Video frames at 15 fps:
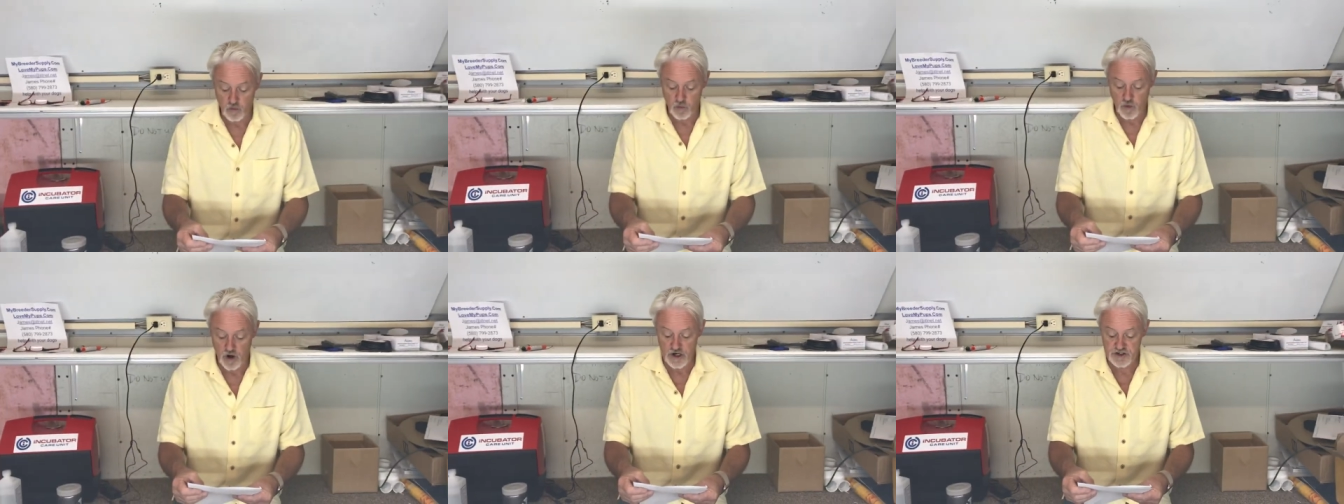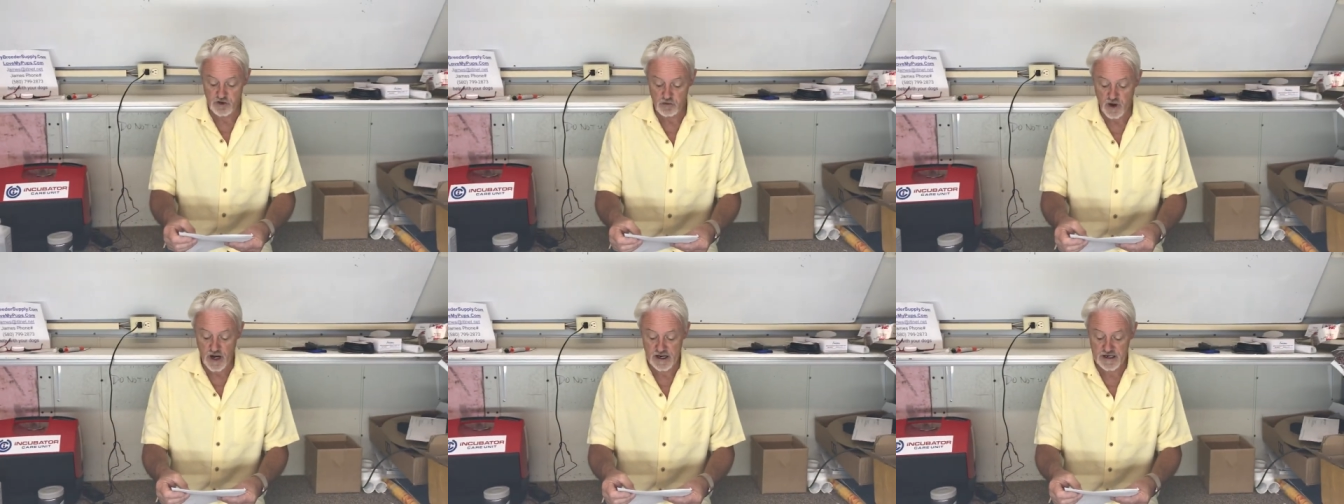what is
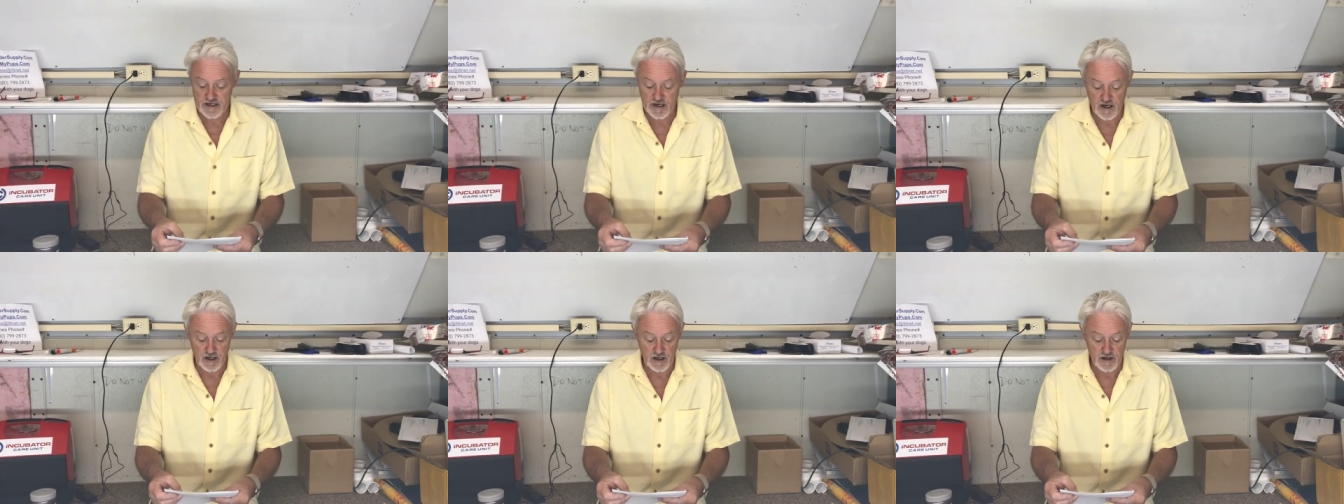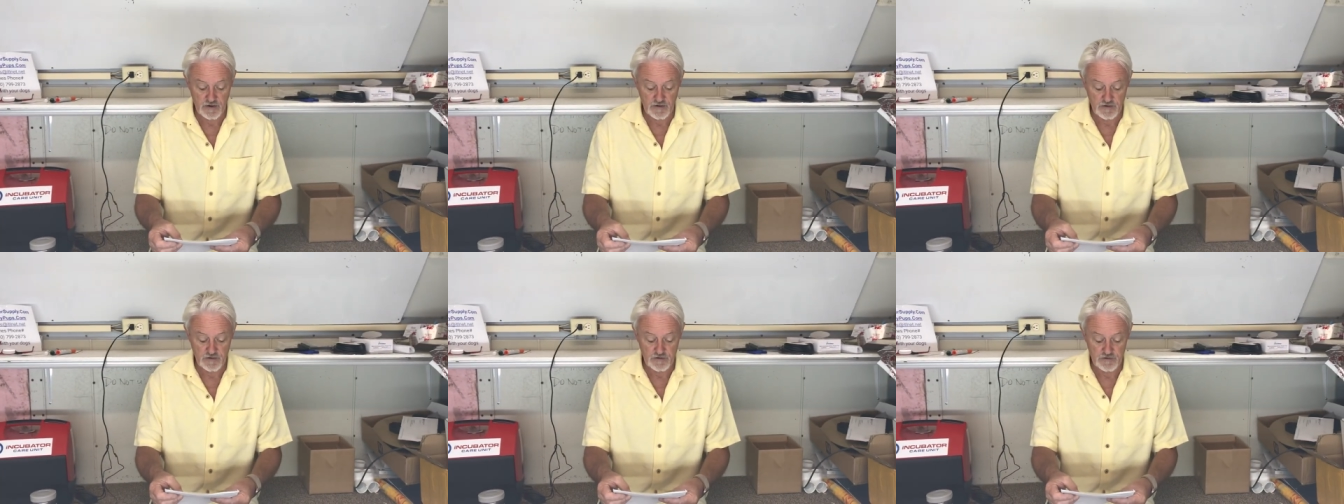the right
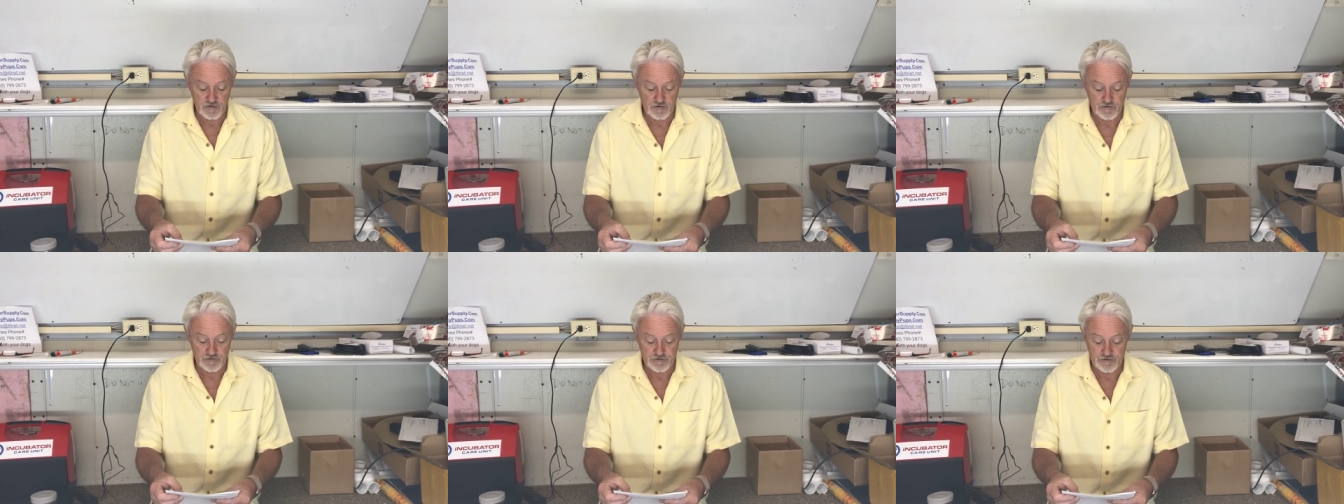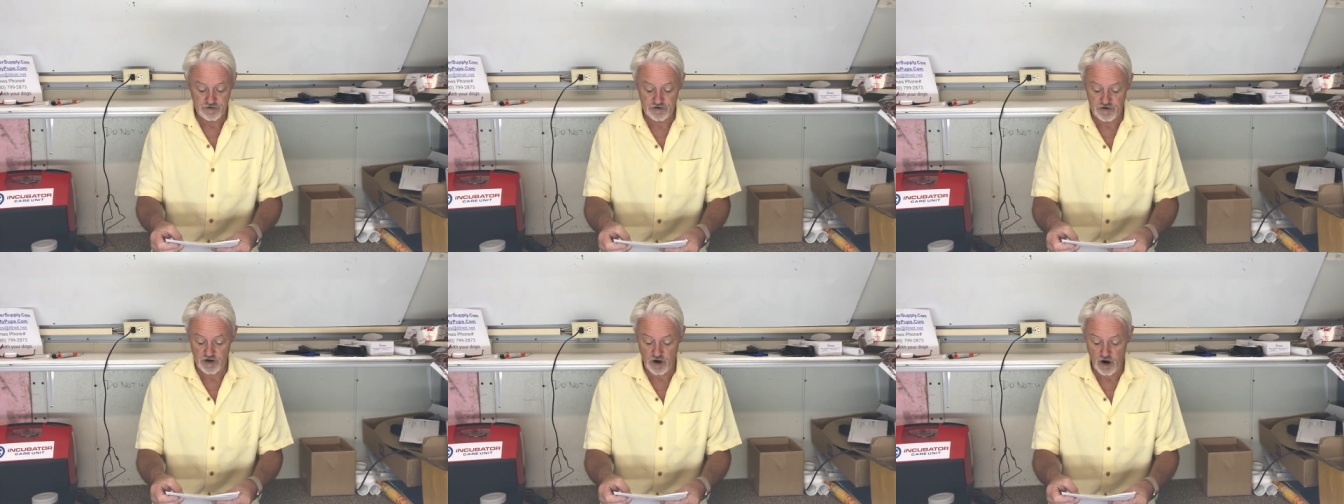colour
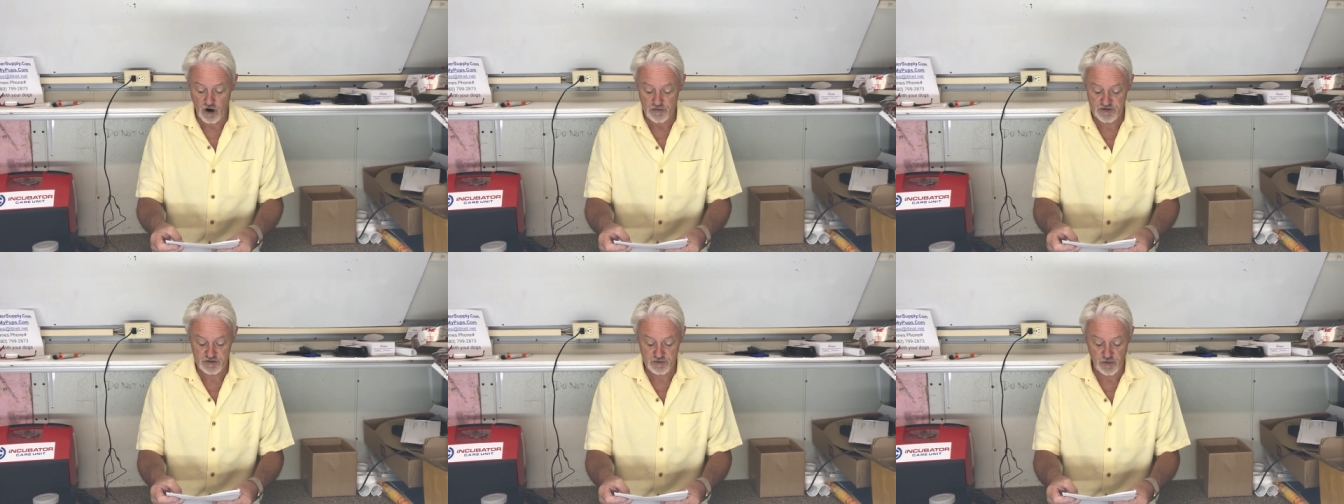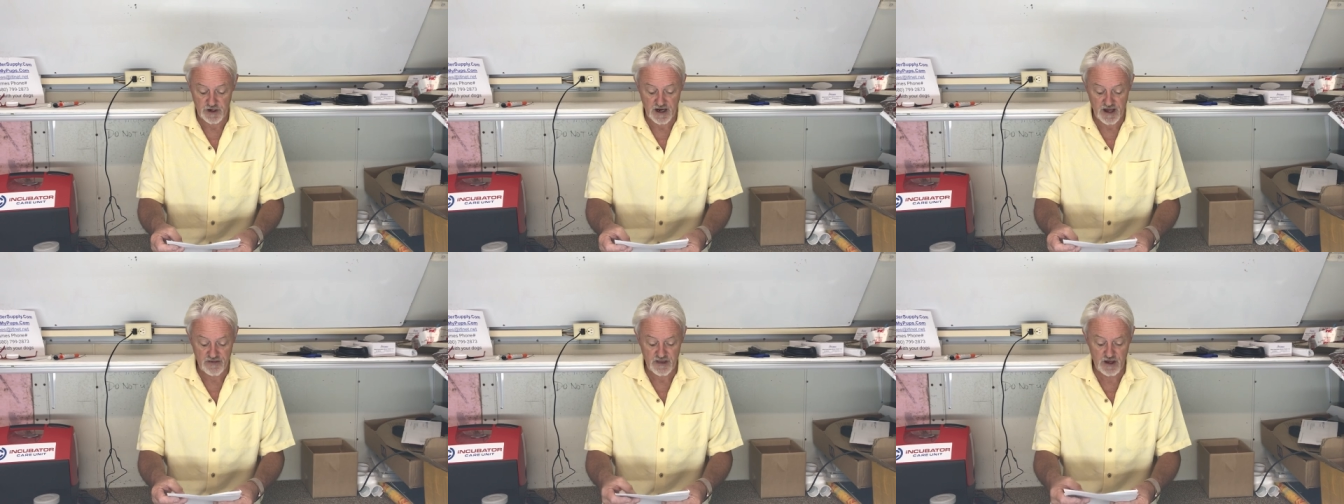for the
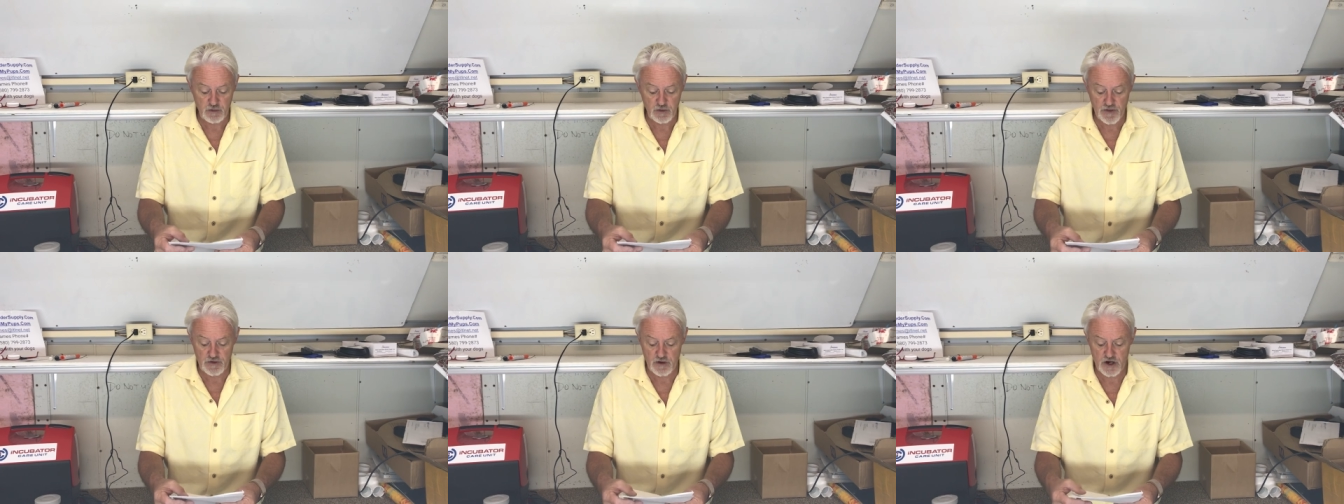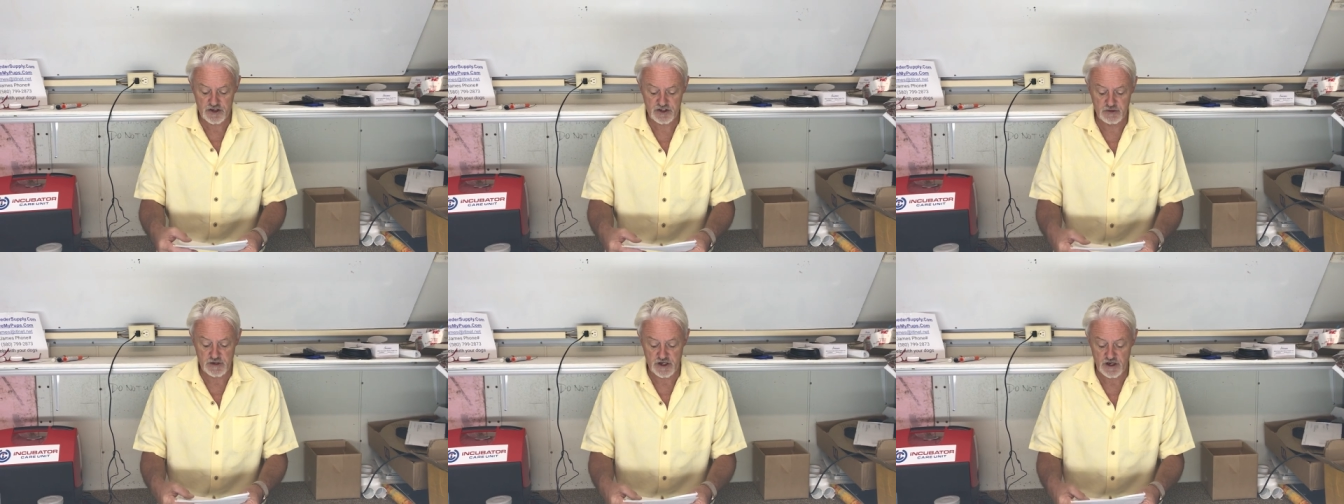offspring? I think what they're
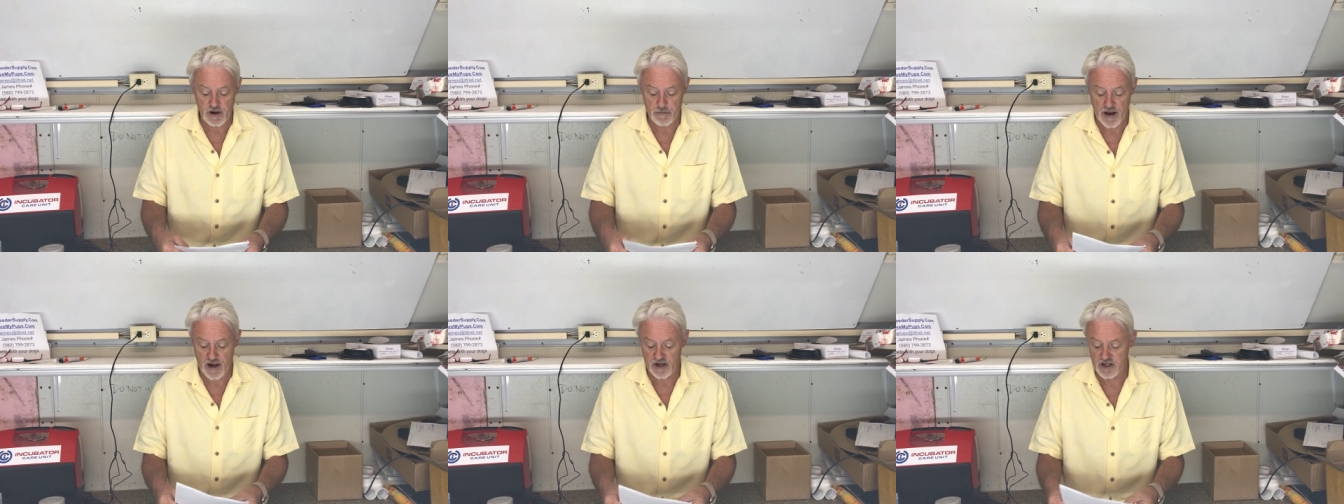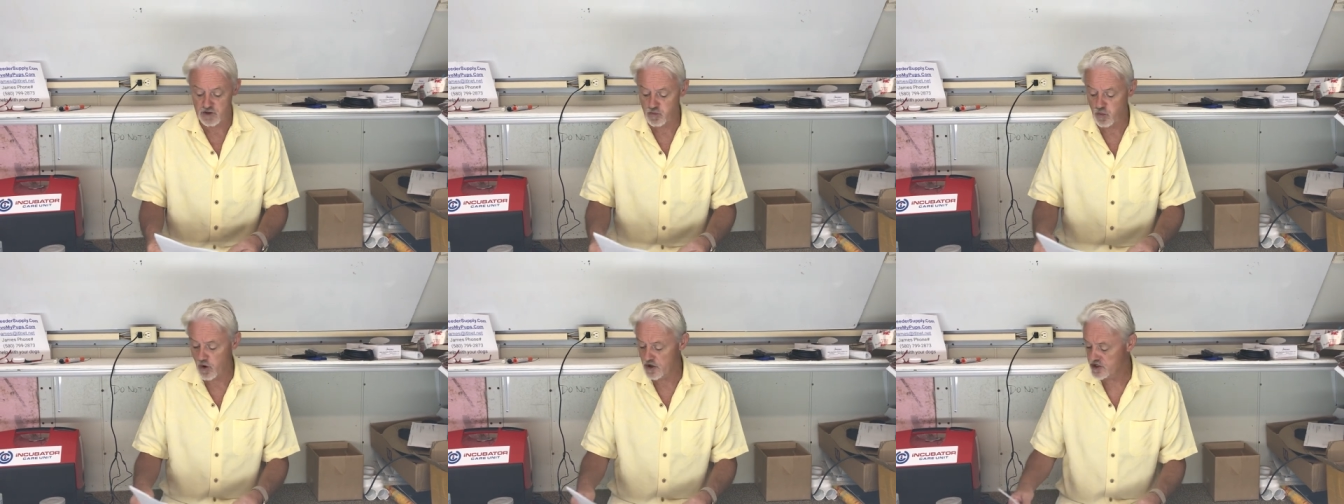asking me about
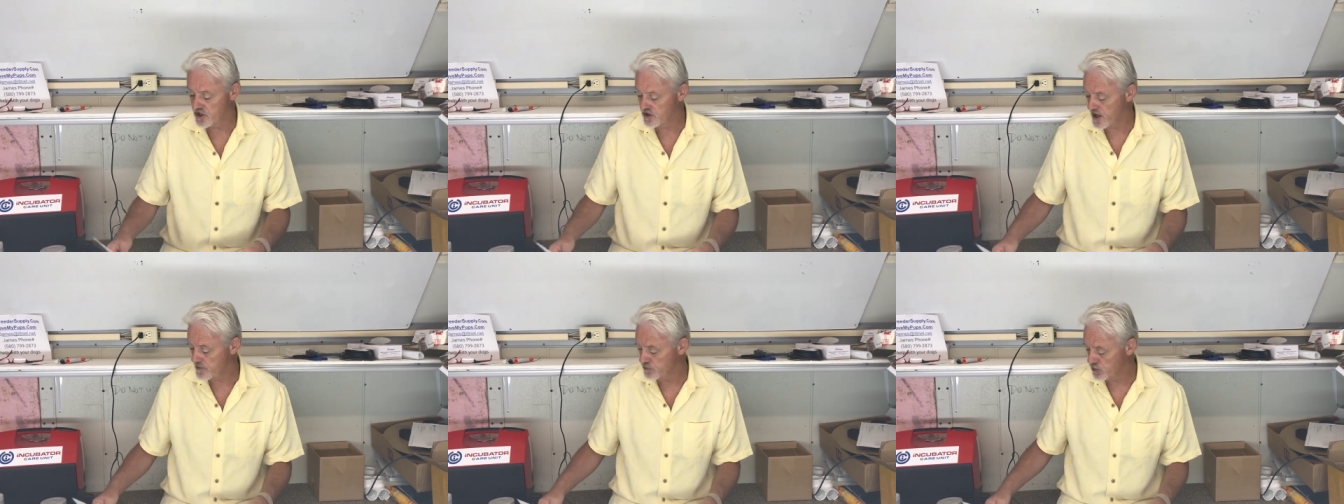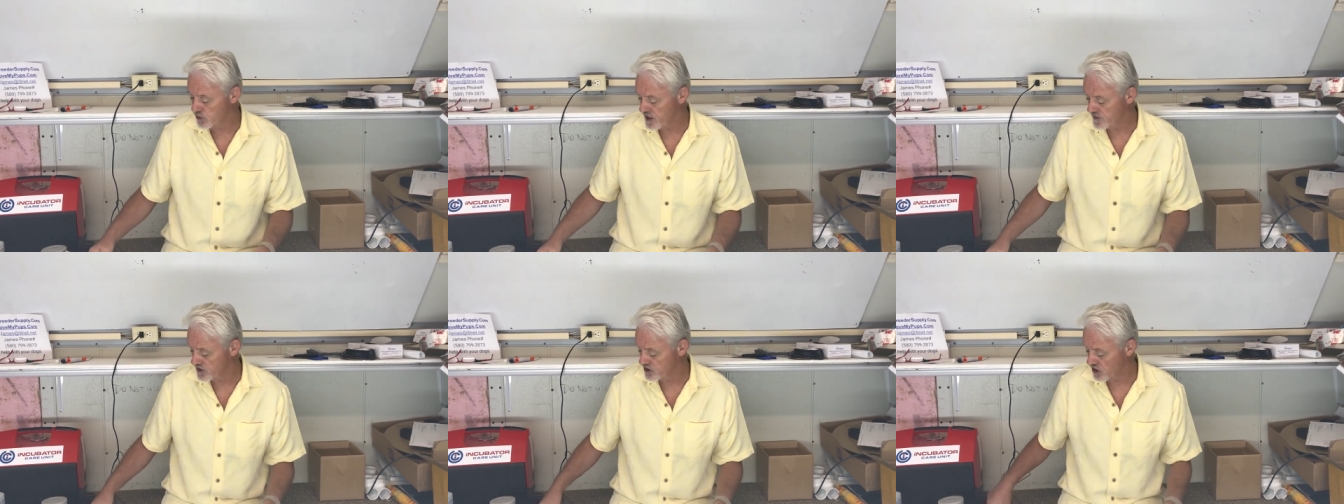is what should they
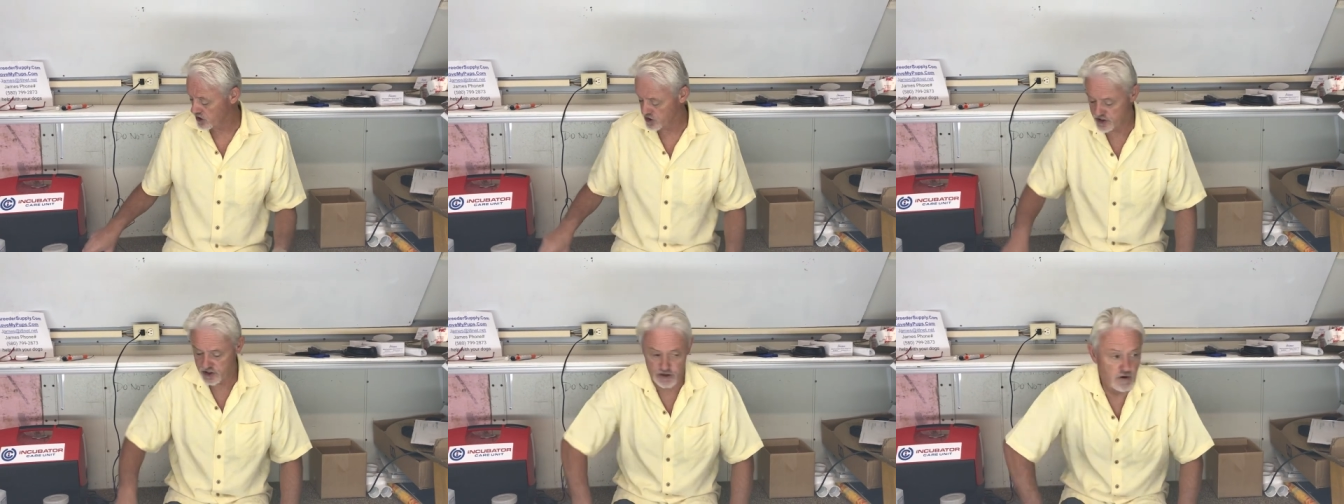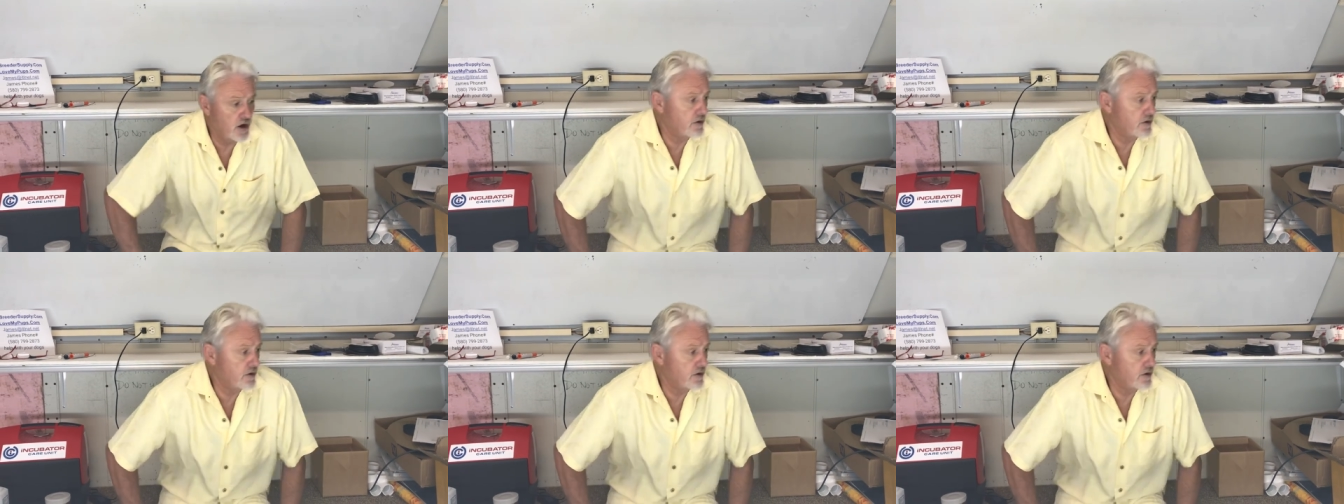breed the dog to.